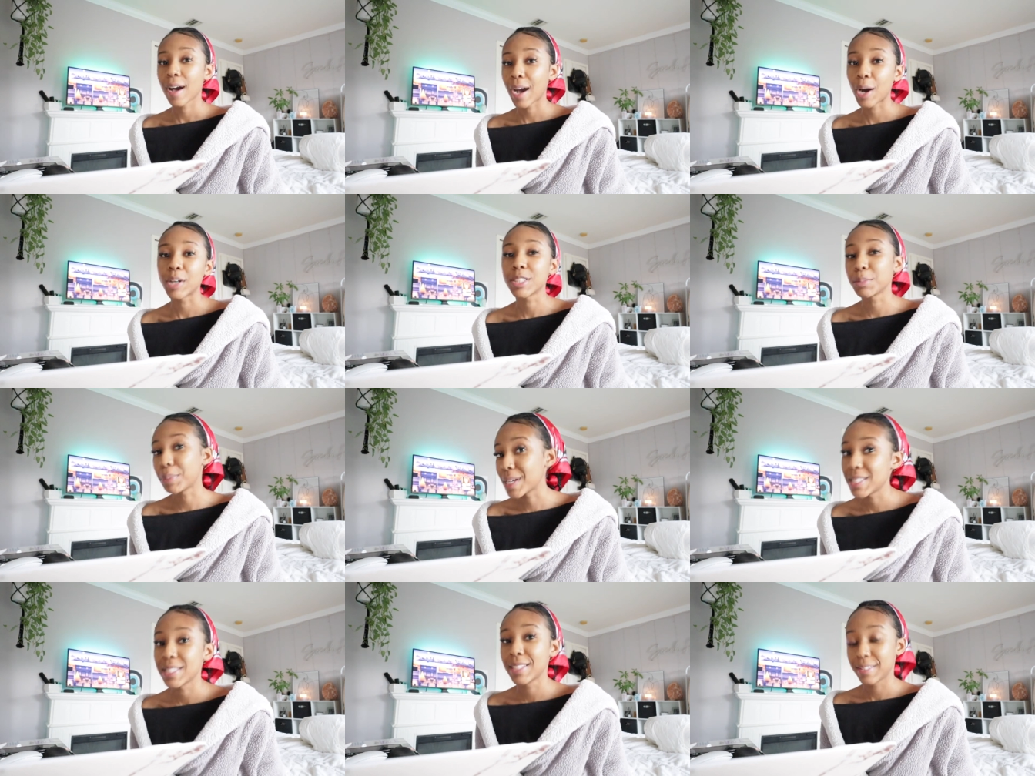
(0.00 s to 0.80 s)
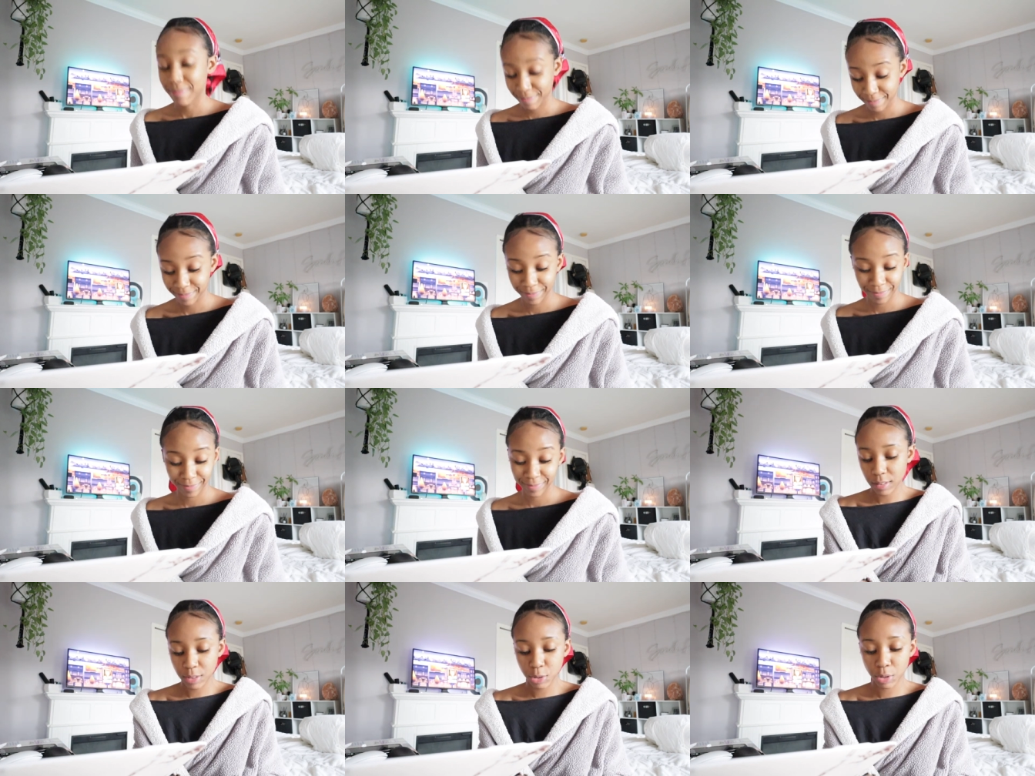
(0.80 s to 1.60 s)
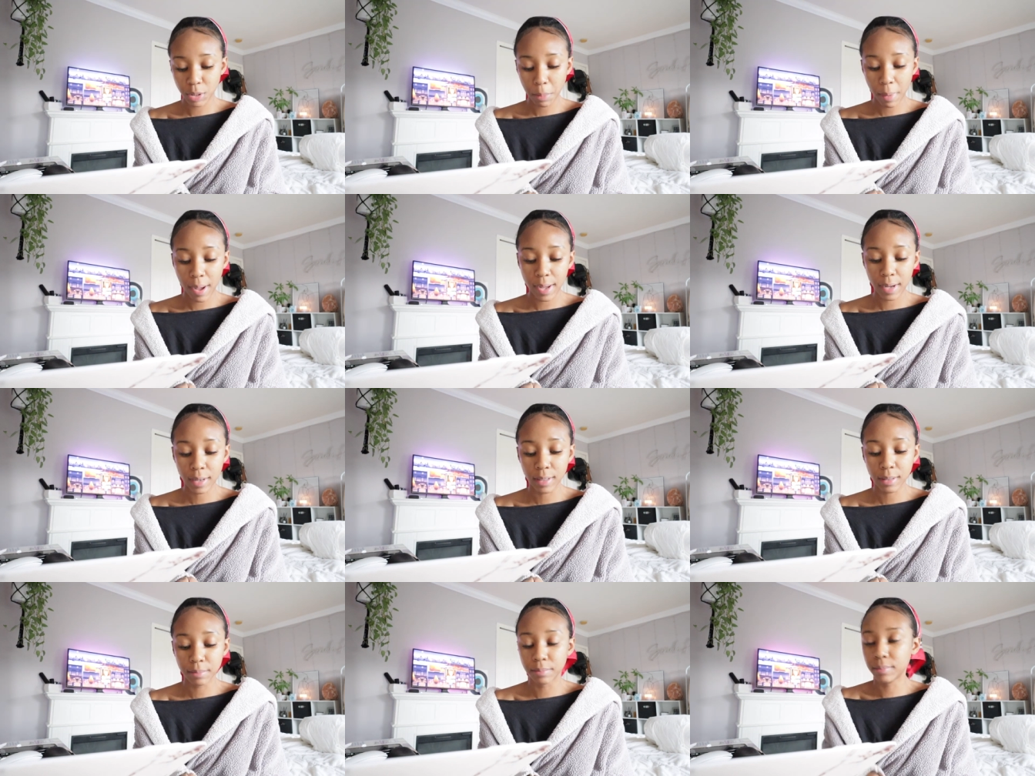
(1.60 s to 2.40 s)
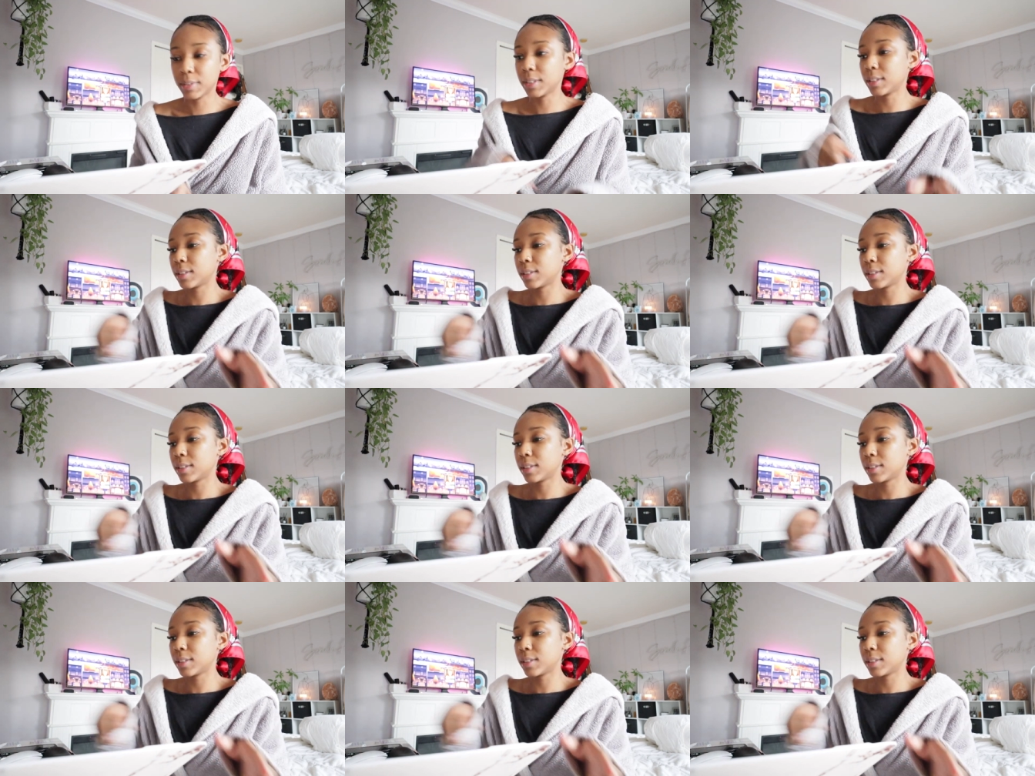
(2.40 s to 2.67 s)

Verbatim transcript: I was buzzing using my um